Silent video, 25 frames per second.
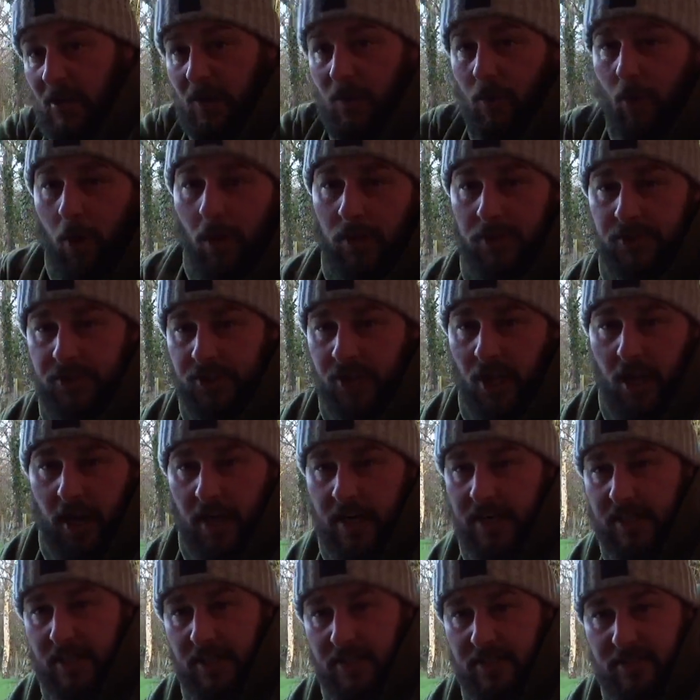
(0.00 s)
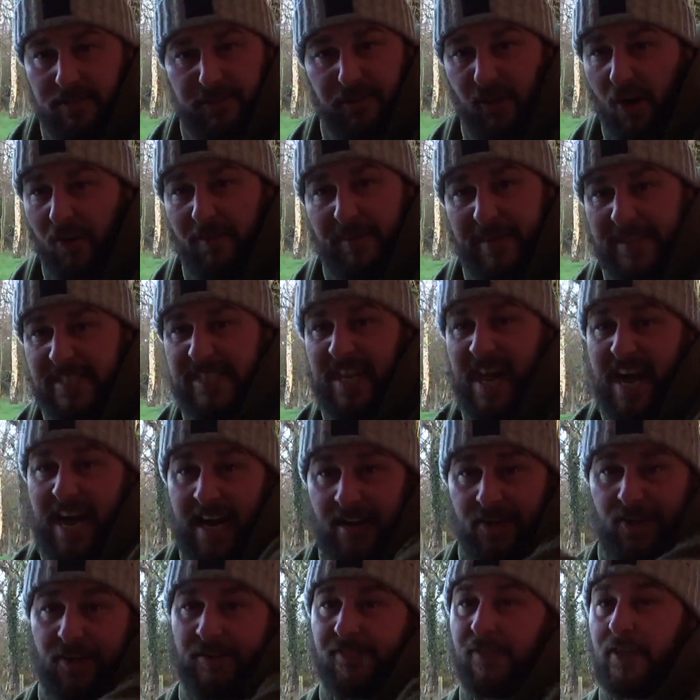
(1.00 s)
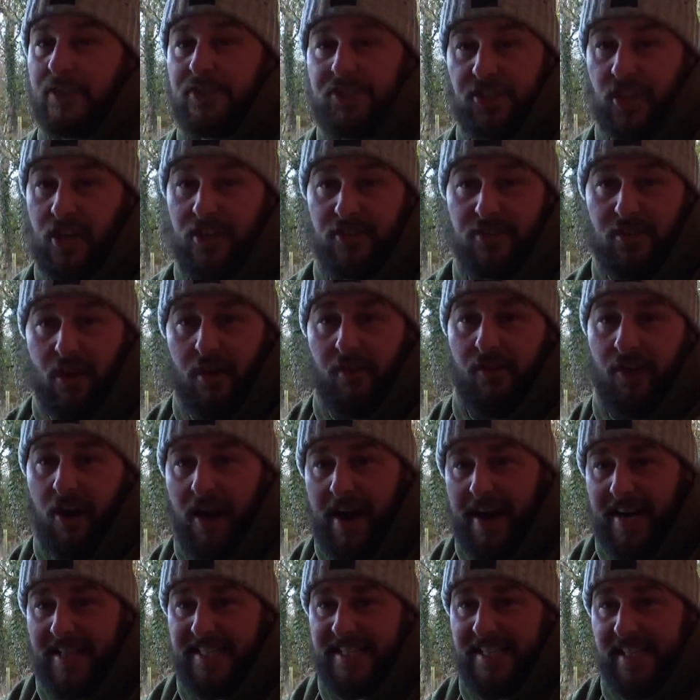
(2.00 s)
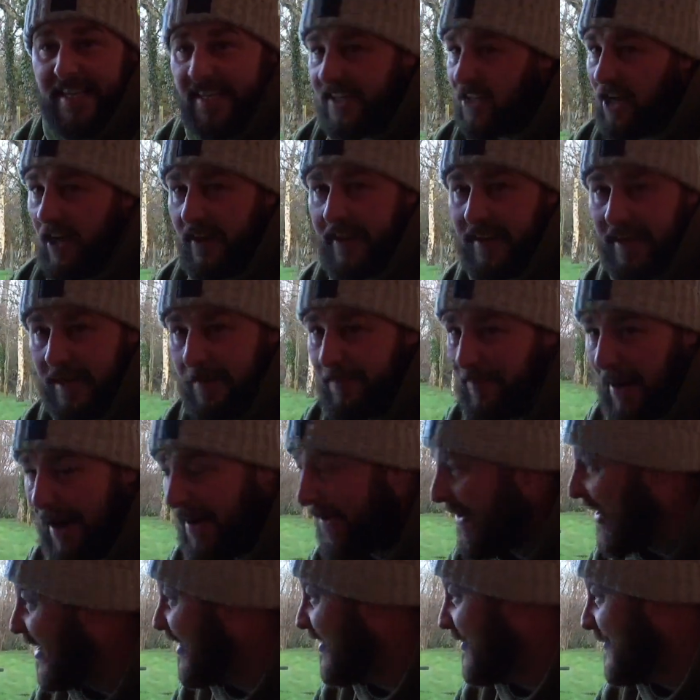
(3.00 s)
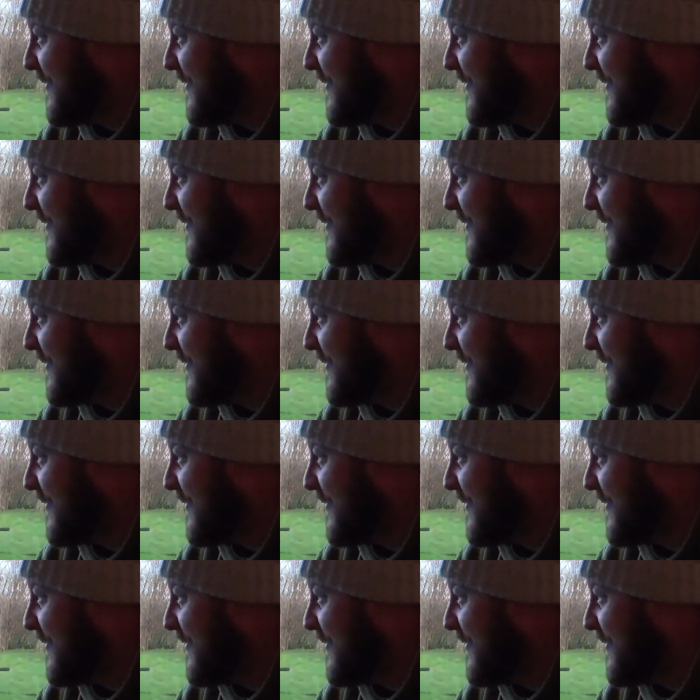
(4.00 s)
One show, 5 minutes later, another one shows right, that's it, go get the barra.